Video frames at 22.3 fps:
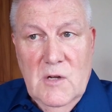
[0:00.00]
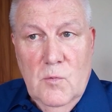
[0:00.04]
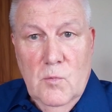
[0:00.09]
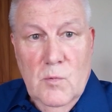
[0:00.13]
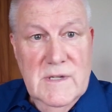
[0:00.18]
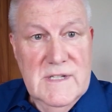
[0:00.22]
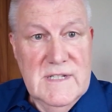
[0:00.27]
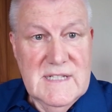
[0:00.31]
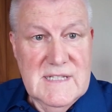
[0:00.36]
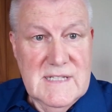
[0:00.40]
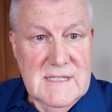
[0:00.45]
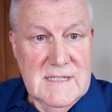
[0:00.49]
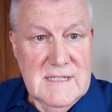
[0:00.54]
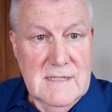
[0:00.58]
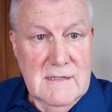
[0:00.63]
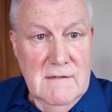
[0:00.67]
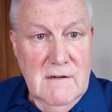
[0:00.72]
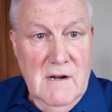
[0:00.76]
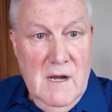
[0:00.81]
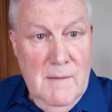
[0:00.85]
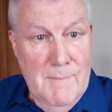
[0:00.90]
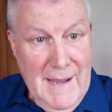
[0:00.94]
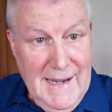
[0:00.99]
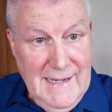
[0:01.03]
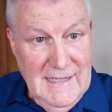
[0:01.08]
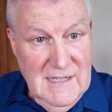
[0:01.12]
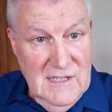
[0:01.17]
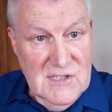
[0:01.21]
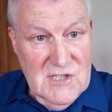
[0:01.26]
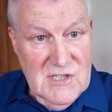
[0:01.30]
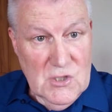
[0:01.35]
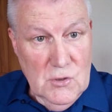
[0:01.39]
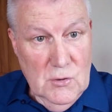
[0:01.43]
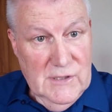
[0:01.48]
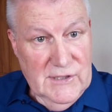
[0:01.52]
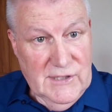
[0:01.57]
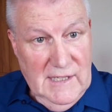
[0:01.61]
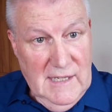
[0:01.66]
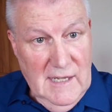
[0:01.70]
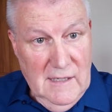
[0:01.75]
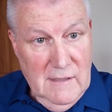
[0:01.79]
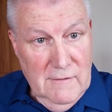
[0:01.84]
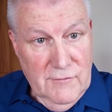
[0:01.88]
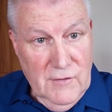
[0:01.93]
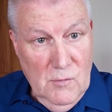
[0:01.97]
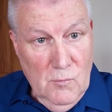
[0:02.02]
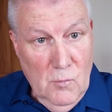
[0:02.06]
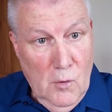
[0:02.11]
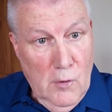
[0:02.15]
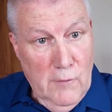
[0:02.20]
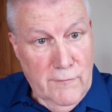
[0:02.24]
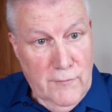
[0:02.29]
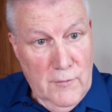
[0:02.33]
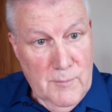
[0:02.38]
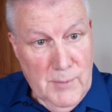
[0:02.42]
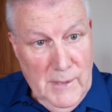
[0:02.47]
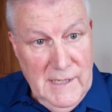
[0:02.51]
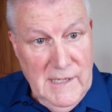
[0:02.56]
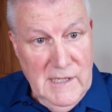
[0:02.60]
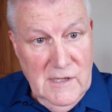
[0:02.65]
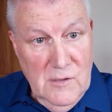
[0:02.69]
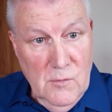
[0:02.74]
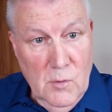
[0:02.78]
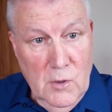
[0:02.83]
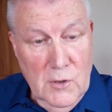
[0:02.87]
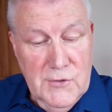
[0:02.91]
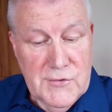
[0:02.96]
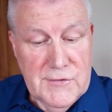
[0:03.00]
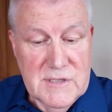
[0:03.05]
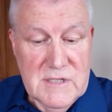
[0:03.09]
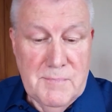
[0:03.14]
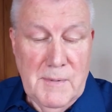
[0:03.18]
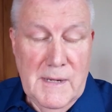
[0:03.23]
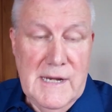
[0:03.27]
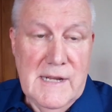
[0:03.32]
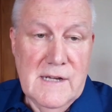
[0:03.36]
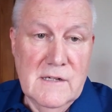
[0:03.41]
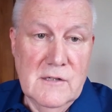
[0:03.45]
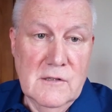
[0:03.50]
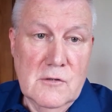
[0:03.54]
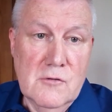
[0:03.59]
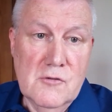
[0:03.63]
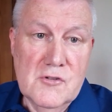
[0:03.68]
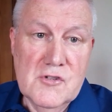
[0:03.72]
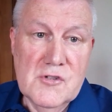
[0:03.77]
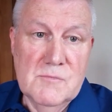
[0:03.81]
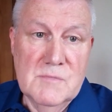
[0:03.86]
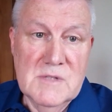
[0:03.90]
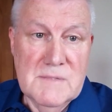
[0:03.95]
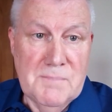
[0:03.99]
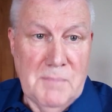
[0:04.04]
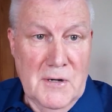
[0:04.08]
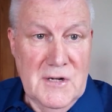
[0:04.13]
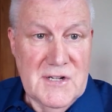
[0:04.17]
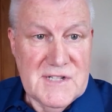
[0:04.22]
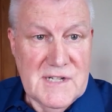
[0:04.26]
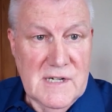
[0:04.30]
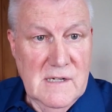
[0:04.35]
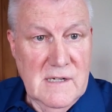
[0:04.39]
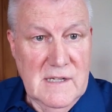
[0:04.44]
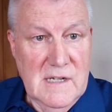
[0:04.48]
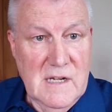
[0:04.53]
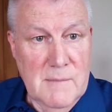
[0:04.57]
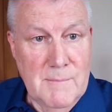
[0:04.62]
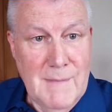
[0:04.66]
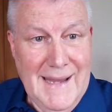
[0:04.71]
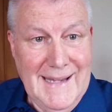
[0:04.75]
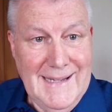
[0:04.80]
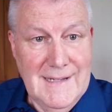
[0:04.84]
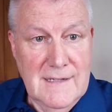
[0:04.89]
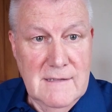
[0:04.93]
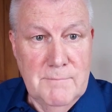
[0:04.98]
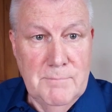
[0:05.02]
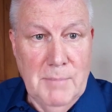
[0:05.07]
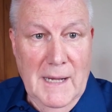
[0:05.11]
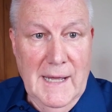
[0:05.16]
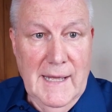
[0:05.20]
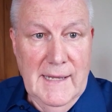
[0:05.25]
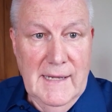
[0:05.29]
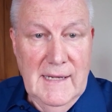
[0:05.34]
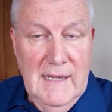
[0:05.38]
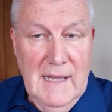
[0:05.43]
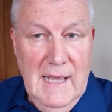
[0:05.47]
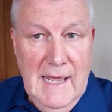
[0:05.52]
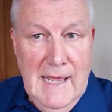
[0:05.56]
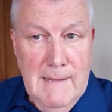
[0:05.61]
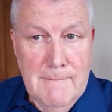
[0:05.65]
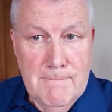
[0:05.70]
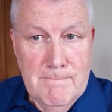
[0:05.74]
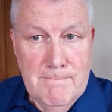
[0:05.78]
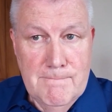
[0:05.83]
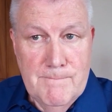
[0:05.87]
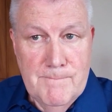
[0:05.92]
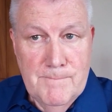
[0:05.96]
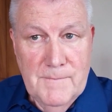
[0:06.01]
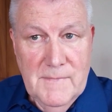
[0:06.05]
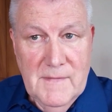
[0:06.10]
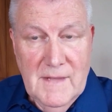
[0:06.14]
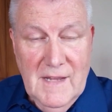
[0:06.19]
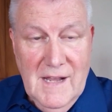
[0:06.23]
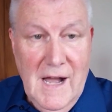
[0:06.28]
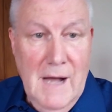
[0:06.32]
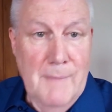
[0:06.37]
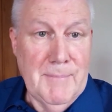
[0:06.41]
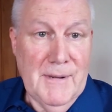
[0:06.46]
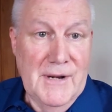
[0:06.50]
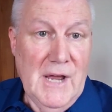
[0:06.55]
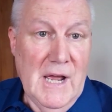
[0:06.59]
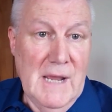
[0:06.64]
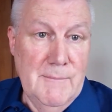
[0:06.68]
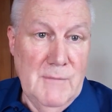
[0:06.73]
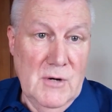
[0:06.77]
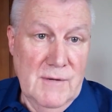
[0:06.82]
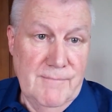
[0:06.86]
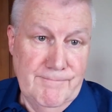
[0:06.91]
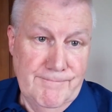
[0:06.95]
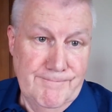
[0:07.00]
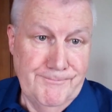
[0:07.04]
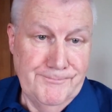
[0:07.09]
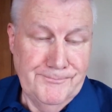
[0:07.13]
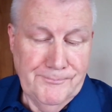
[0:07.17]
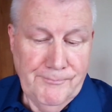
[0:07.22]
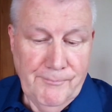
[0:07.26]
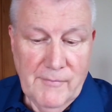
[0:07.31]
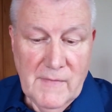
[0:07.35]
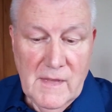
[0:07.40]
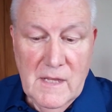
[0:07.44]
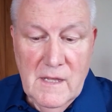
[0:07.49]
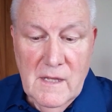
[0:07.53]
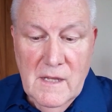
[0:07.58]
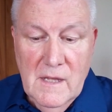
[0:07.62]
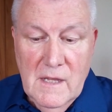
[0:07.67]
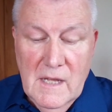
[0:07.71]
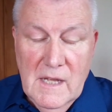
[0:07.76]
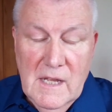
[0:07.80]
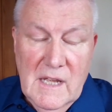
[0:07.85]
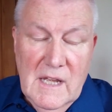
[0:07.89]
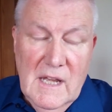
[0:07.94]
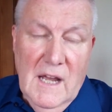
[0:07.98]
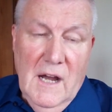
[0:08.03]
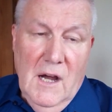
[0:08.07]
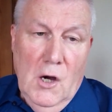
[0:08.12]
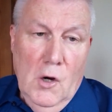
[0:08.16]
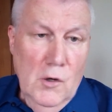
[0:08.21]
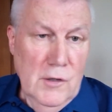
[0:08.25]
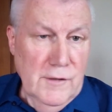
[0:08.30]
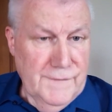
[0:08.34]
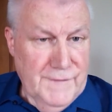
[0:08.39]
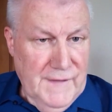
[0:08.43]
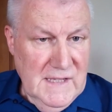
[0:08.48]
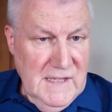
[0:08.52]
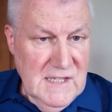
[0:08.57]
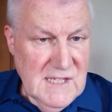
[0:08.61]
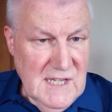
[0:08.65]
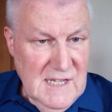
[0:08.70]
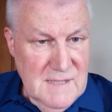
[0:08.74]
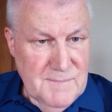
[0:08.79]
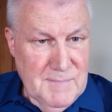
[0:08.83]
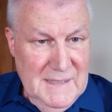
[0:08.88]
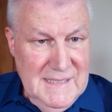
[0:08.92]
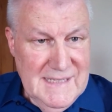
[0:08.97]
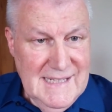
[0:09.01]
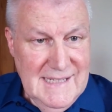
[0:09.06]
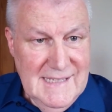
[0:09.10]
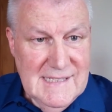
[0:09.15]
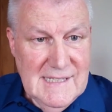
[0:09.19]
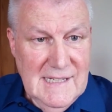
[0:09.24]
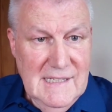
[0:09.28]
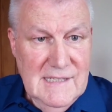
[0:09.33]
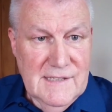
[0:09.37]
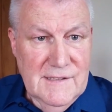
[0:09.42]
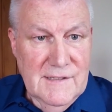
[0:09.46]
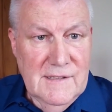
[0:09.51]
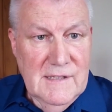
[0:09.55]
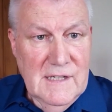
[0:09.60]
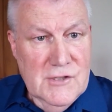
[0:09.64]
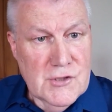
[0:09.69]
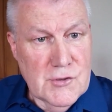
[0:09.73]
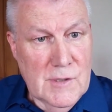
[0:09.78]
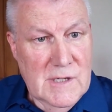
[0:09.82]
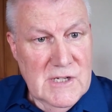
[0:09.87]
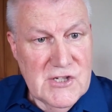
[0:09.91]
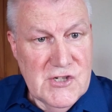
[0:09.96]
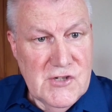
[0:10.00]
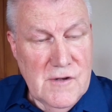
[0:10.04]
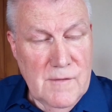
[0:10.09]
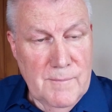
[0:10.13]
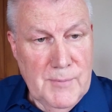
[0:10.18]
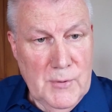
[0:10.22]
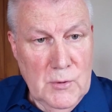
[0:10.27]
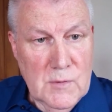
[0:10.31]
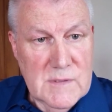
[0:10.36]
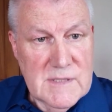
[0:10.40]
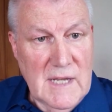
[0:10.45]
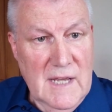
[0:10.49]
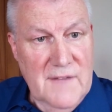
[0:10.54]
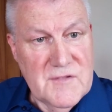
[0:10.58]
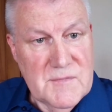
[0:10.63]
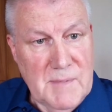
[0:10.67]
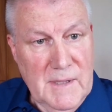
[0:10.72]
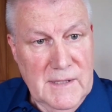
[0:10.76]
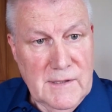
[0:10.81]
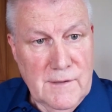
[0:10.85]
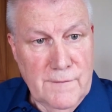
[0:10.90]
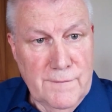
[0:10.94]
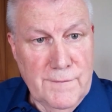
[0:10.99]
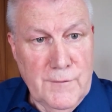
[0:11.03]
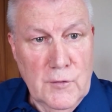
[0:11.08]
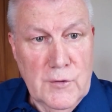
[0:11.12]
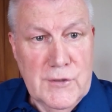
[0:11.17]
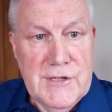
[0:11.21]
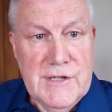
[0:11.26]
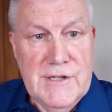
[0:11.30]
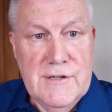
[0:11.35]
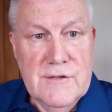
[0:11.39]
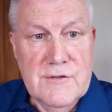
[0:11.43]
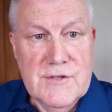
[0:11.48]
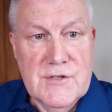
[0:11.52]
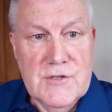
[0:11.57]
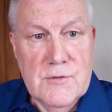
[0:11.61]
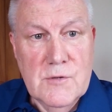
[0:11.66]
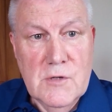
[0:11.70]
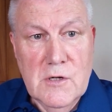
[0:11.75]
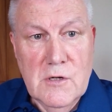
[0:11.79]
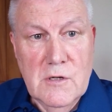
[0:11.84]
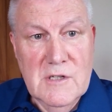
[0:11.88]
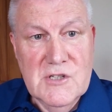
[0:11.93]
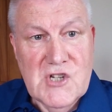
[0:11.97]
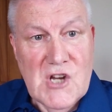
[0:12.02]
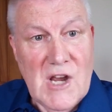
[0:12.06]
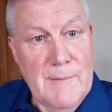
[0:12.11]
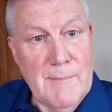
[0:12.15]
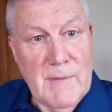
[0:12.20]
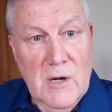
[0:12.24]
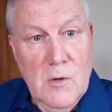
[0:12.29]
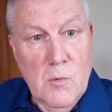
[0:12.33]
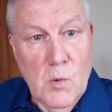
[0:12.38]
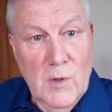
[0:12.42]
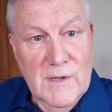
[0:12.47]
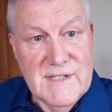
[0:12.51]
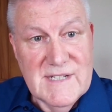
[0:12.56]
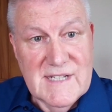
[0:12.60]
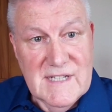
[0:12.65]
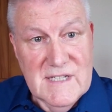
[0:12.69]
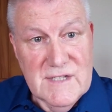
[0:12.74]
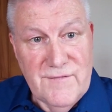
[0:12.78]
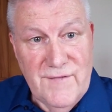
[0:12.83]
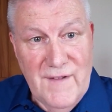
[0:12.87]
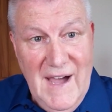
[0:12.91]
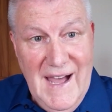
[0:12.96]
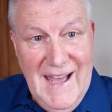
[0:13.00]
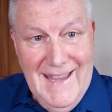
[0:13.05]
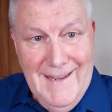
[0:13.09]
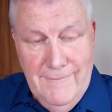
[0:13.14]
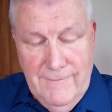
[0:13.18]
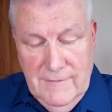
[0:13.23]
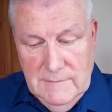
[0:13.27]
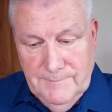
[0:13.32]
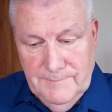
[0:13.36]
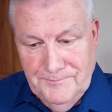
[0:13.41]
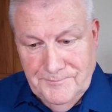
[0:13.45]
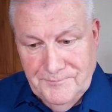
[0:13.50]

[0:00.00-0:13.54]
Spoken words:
was commended so at the end of the war for bringing the war to a speedy conclusion, was personally commended by Oppenheimer. All of this has been detailed in a trilogy of books I've spent the 14 years doing called Shamrock 165.